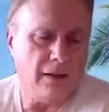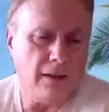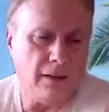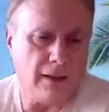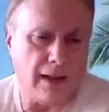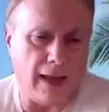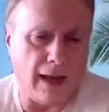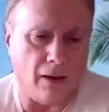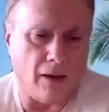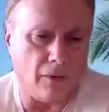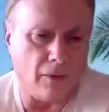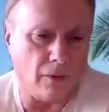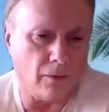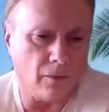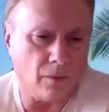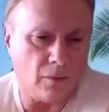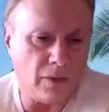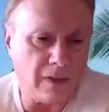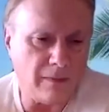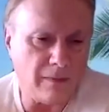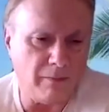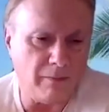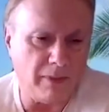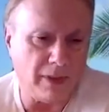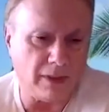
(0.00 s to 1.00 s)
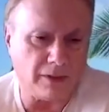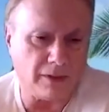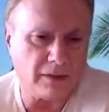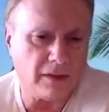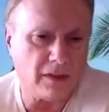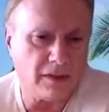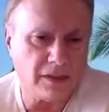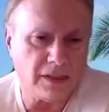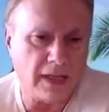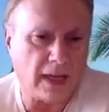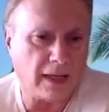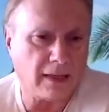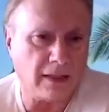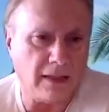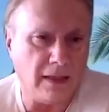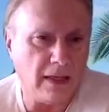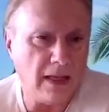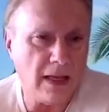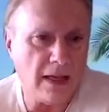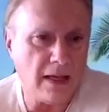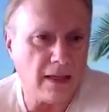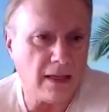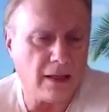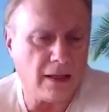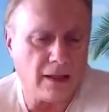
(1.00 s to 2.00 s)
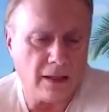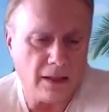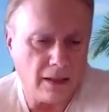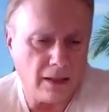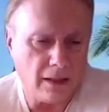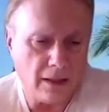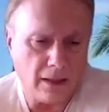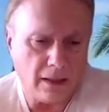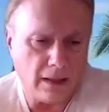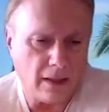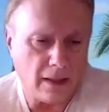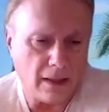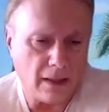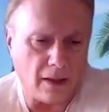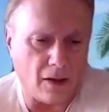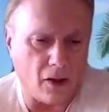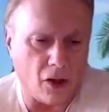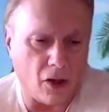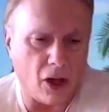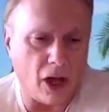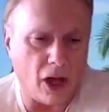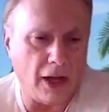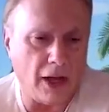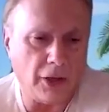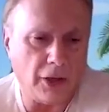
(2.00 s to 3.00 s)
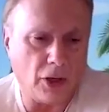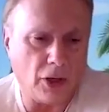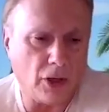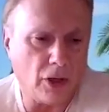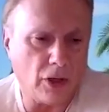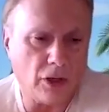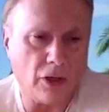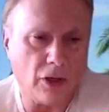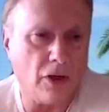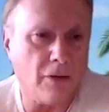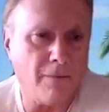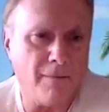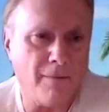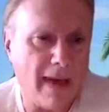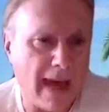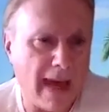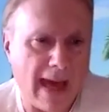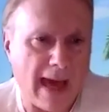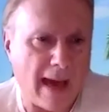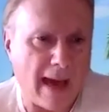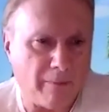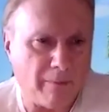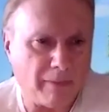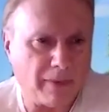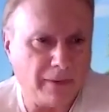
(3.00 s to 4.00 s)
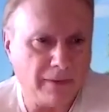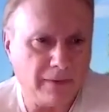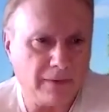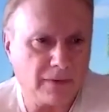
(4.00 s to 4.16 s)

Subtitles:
Now, we built the technique on her map.